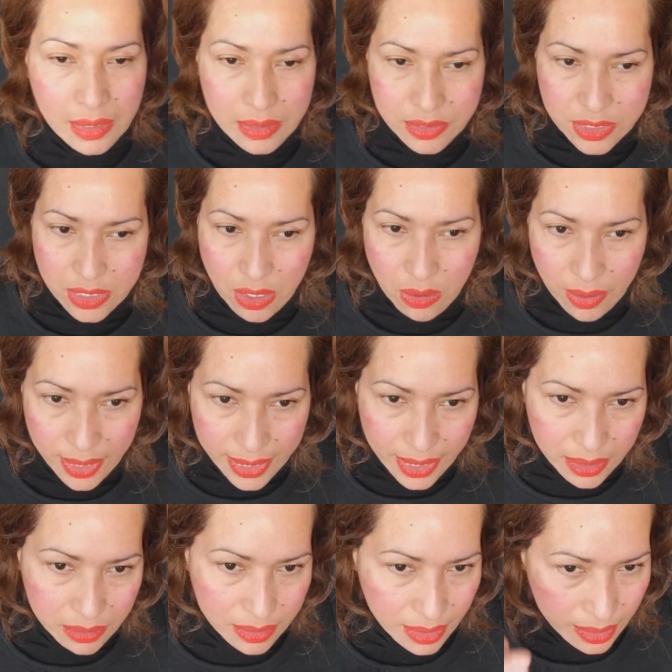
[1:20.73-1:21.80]
So, and
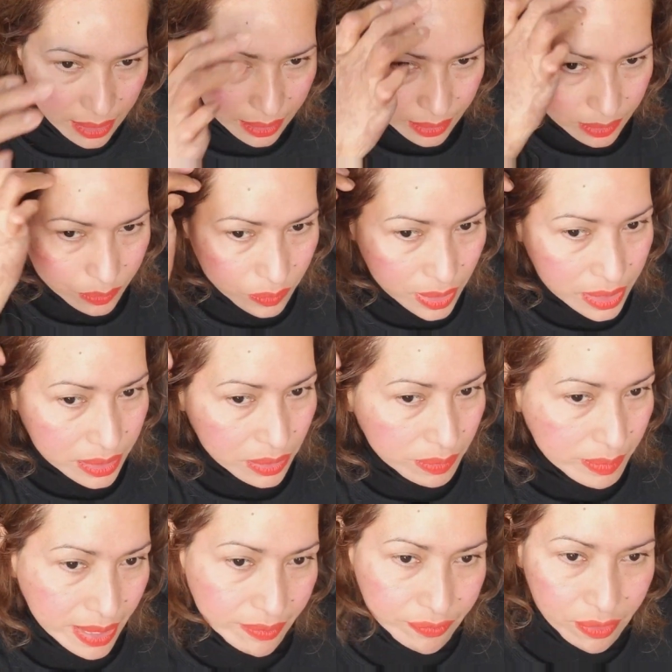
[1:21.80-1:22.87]
I'm gonna work on
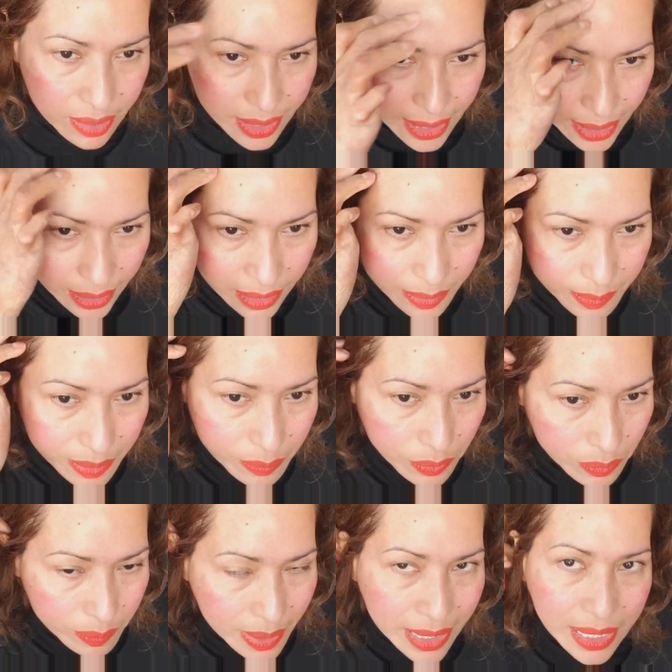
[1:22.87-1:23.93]
my forehead. Let me
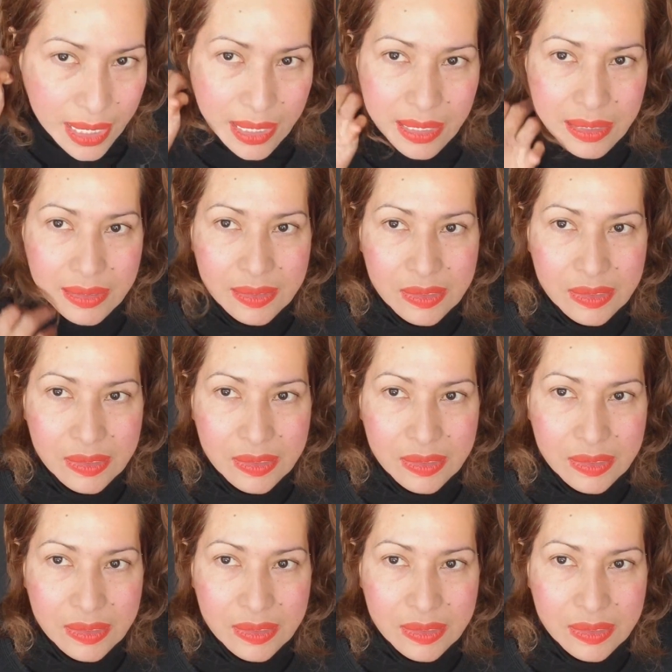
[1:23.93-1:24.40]
move my hair.